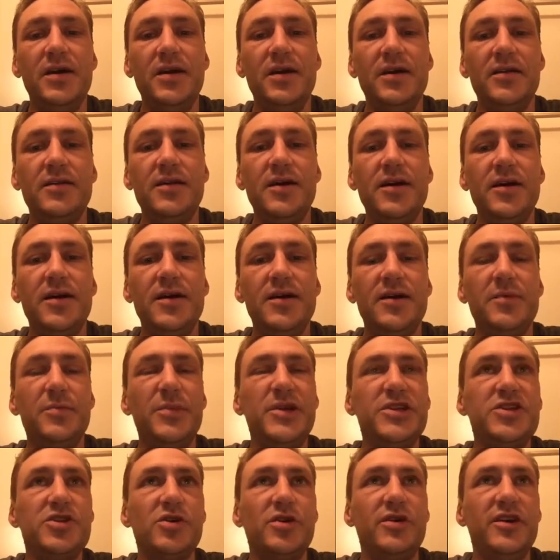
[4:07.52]
the
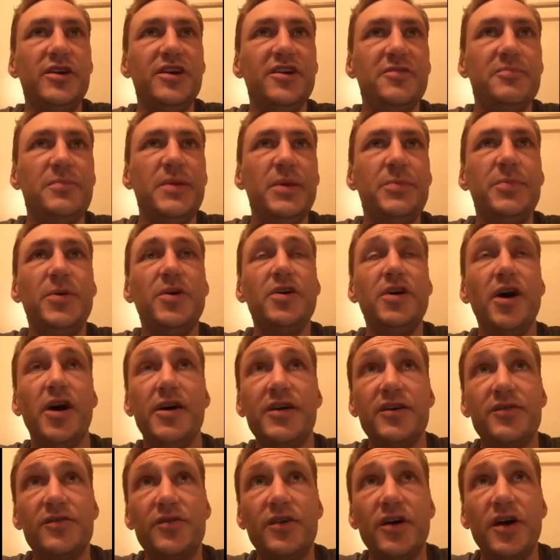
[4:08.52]
majority of people got
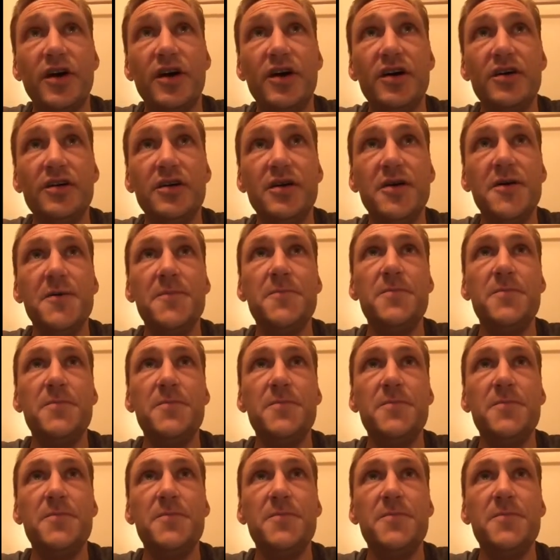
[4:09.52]
it wrong,